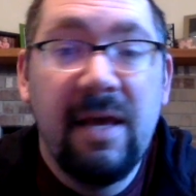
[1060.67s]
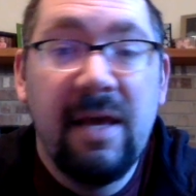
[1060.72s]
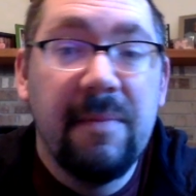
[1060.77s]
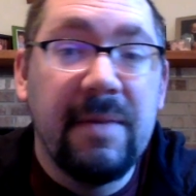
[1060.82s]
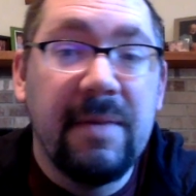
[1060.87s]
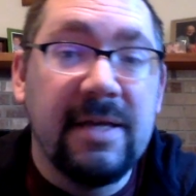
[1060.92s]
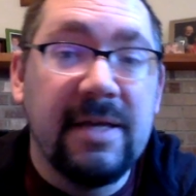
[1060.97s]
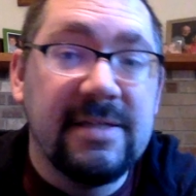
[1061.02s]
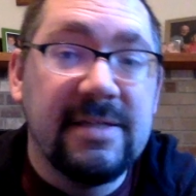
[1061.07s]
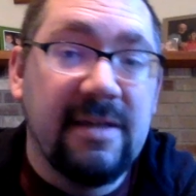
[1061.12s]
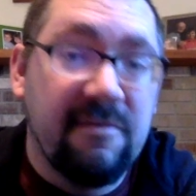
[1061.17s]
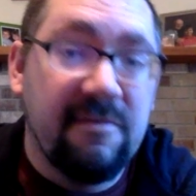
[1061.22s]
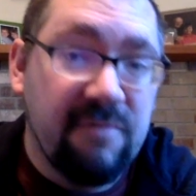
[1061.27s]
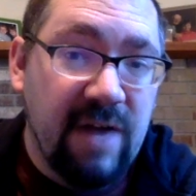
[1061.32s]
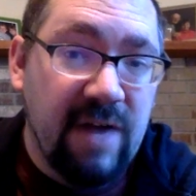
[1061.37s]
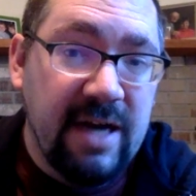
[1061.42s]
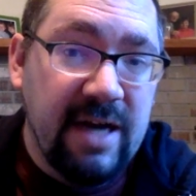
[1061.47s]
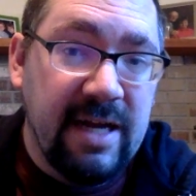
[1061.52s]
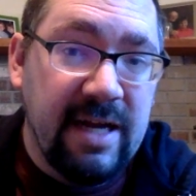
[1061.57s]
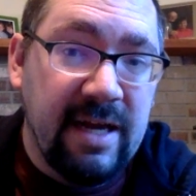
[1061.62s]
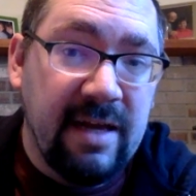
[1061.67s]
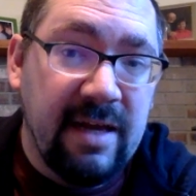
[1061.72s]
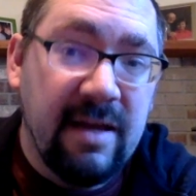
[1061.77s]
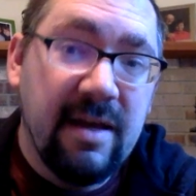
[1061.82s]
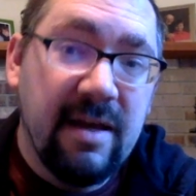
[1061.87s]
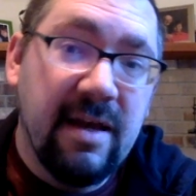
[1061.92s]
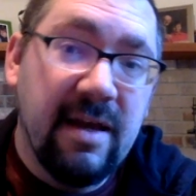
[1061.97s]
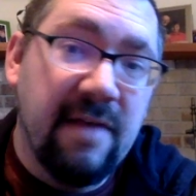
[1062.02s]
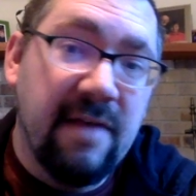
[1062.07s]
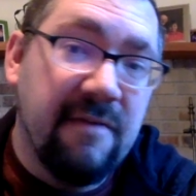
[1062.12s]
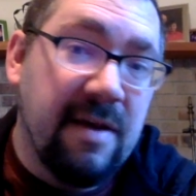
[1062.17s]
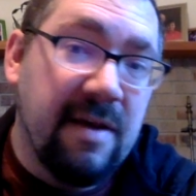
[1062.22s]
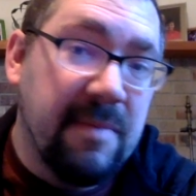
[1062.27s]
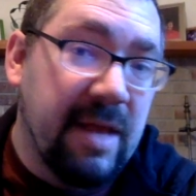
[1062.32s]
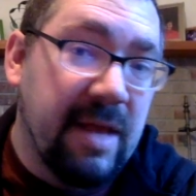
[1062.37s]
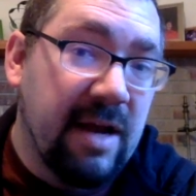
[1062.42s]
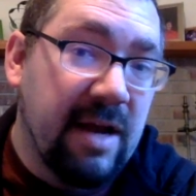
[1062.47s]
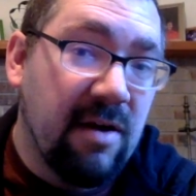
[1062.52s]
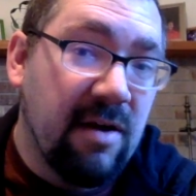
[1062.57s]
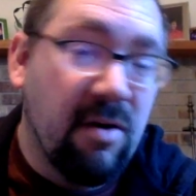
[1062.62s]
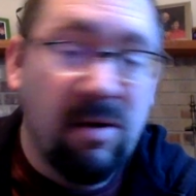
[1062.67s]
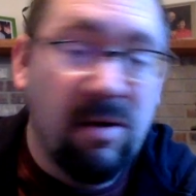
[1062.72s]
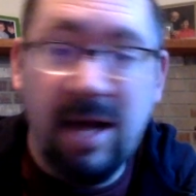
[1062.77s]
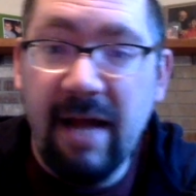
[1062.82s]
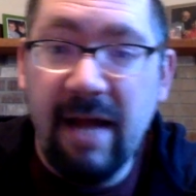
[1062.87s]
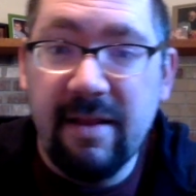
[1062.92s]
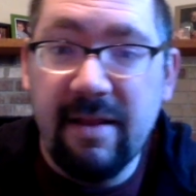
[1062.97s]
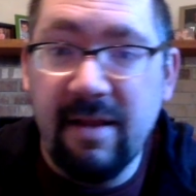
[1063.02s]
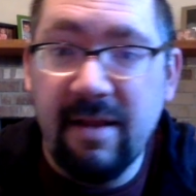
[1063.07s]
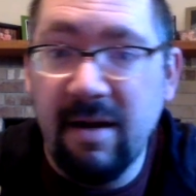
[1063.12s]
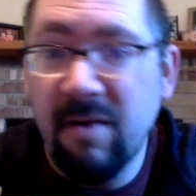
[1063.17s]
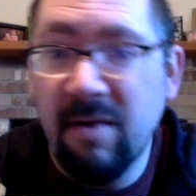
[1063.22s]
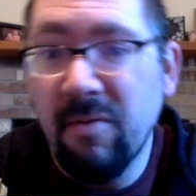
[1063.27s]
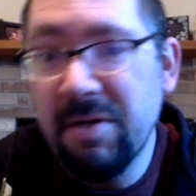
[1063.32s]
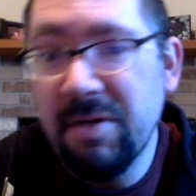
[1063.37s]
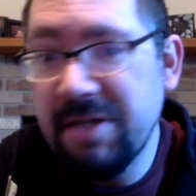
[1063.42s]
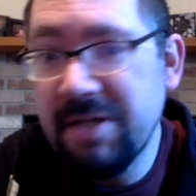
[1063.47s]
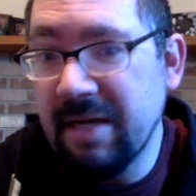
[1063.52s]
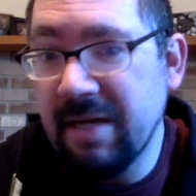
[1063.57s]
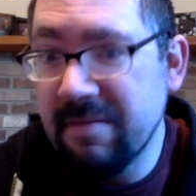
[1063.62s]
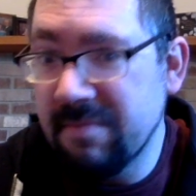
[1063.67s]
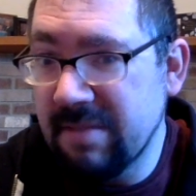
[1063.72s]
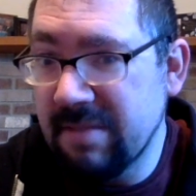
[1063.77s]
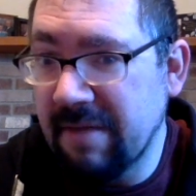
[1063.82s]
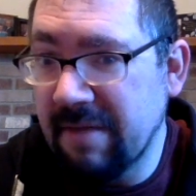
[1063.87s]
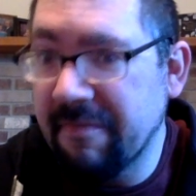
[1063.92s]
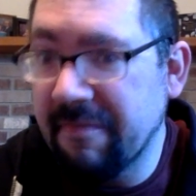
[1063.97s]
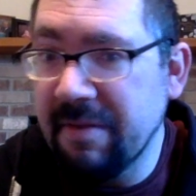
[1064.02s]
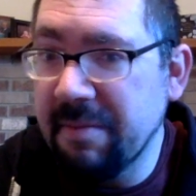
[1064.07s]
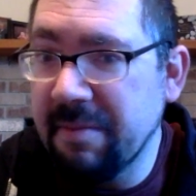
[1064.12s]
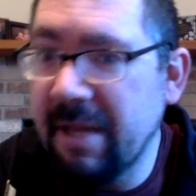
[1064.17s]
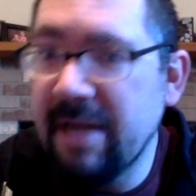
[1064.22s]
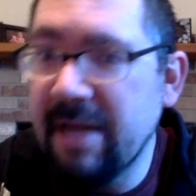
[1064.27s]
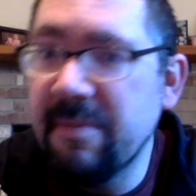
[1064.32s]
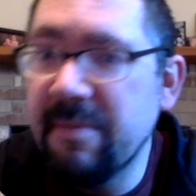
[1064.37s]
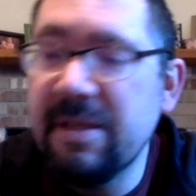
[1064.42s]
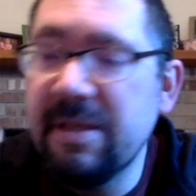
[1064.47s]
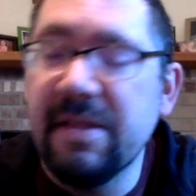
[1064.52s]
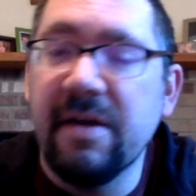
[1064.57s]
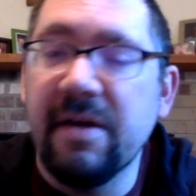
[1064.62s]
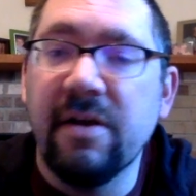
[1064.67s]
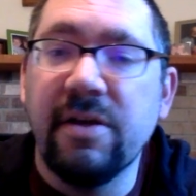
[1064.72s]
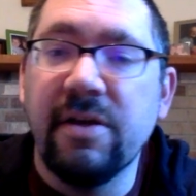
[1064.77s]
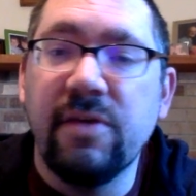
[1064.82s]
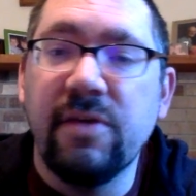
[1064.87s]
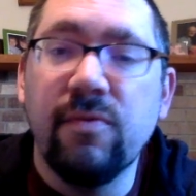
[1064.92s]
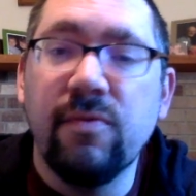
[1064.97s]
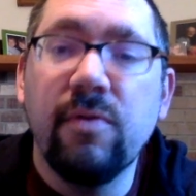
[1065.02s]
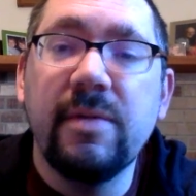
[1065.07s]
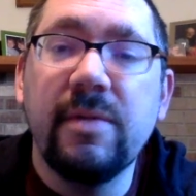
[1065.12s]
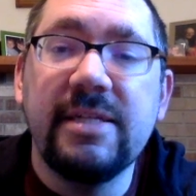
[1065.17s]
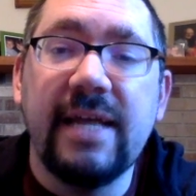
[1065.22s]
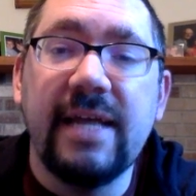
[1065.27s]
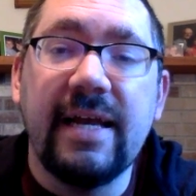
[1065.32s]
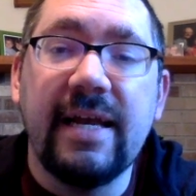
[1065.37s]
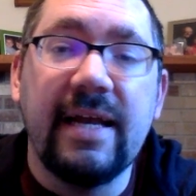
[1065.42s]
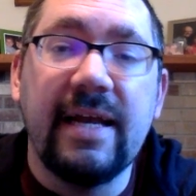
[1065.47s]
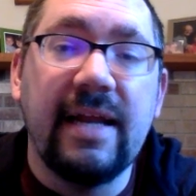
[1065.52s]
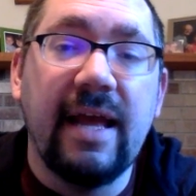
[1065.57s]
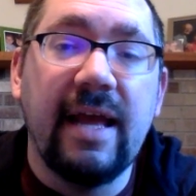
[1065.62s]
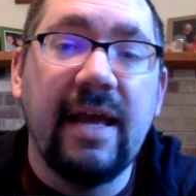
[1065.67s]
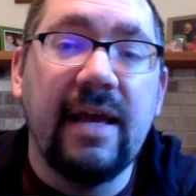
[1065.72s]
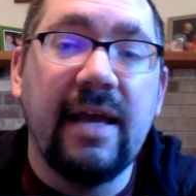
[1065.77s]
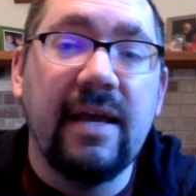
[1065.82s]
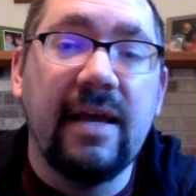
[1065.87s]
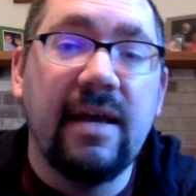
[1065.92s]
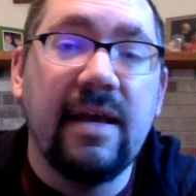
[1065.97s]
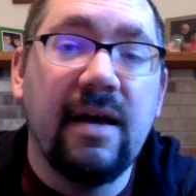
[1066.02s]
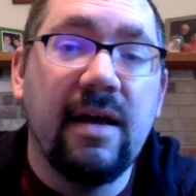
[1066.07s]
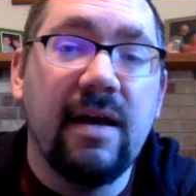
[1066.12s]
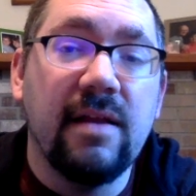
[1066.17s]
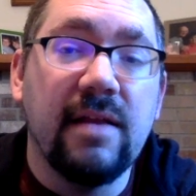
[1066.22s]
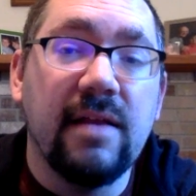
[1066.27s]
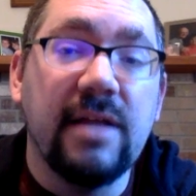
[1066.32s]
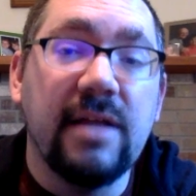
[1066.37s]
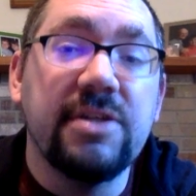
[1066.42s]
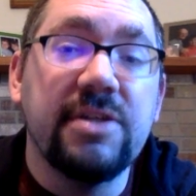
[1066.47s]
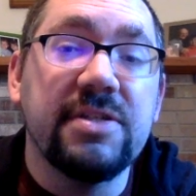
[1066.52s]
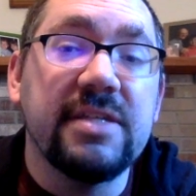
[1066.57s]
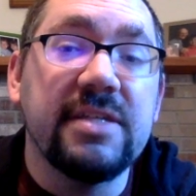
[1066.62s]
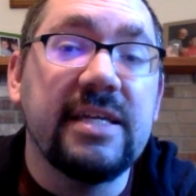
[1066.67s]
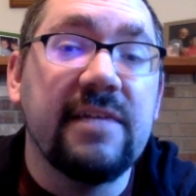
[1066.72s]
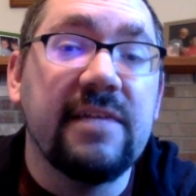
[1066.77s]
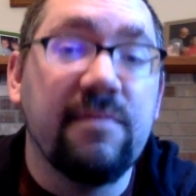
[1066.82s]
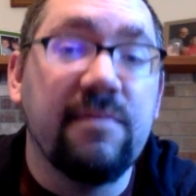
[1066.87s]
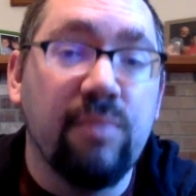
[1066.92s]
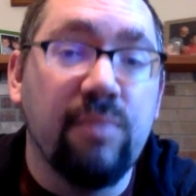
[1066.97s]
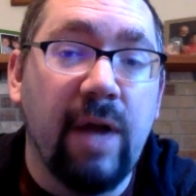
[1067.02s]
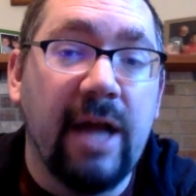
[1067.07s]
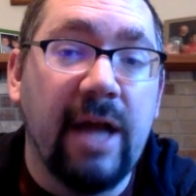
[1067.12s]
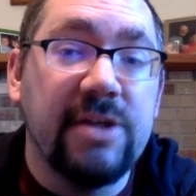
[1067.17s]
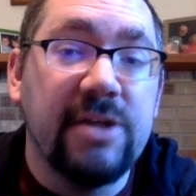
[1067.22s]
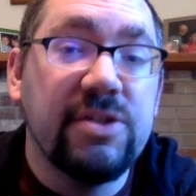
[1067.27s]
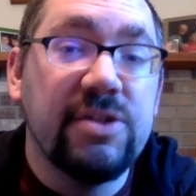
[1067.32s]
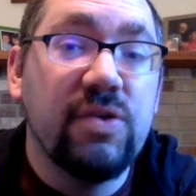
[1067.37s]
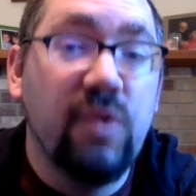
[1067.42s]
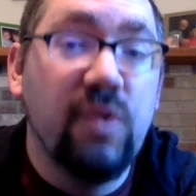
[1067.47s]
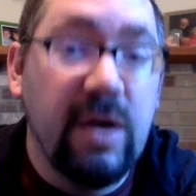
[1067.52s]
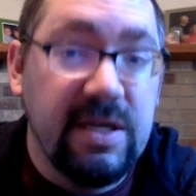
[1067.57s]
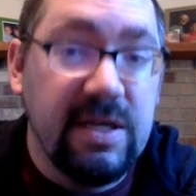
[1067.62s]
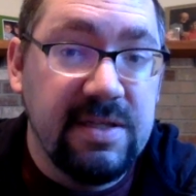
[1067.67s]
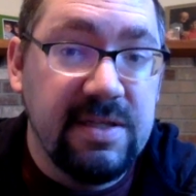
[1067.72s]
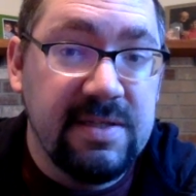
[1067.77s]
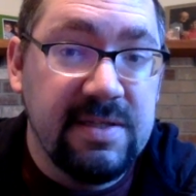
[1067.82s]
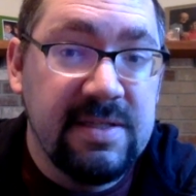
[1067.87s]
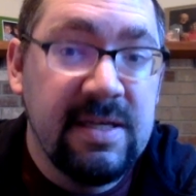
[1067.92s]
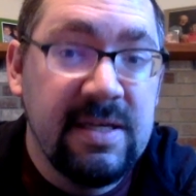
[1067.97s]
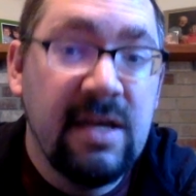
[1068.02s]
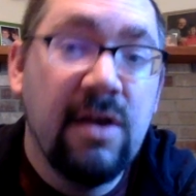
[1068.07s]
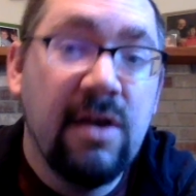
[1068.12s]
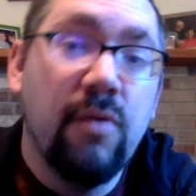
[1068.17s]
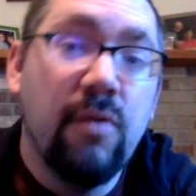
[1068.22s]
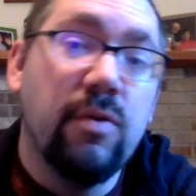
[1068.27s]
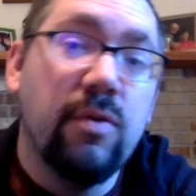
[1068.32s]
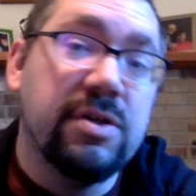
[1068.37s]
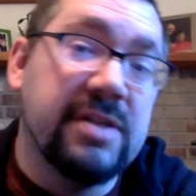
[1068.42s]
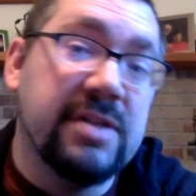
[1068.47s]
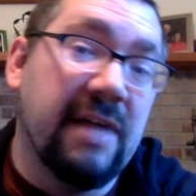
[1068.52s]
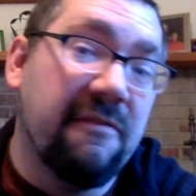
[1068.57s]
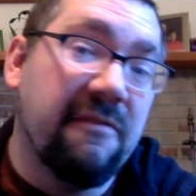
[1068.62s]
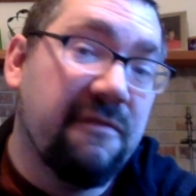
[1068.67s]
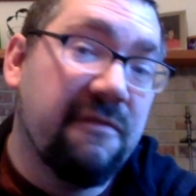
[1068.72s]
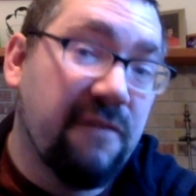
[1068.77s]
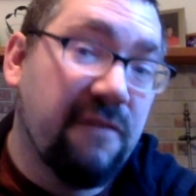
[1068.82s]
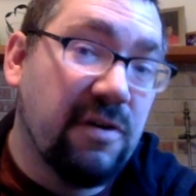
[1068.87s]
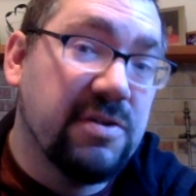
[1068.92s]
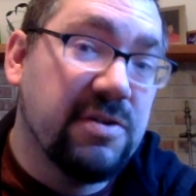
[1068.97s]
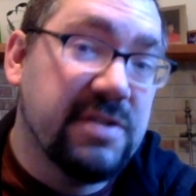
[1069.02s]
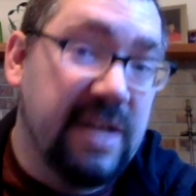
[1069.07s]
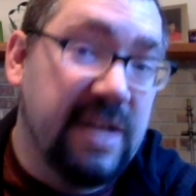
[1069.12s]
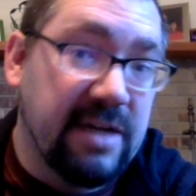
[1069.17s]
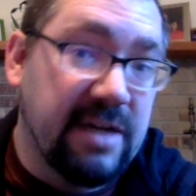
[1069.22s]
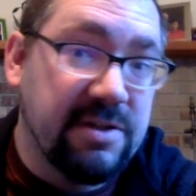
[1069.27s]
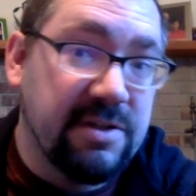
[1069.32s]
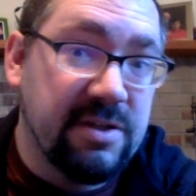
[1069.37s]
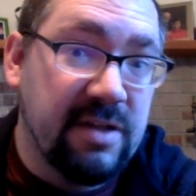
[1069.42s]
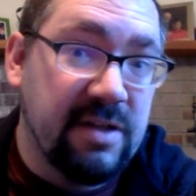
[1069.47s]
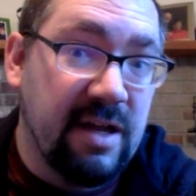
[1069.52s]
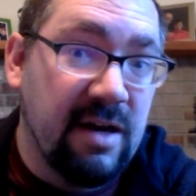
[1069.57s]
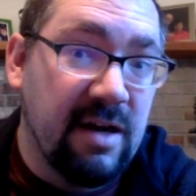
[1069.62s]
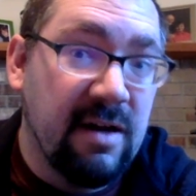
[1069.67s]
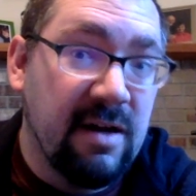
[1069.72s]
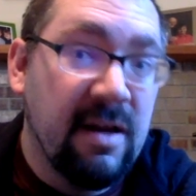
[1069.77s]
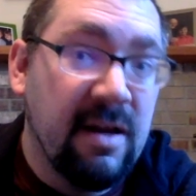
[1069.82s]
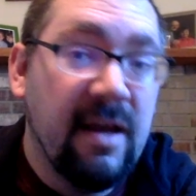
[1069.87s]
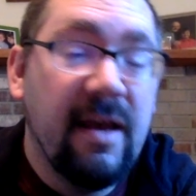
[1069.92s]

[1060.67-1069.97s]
Because on Friday, if I'm there or not there, which I definitely plan to be there, you will be taking a legislative branch quiz, which is that first section there.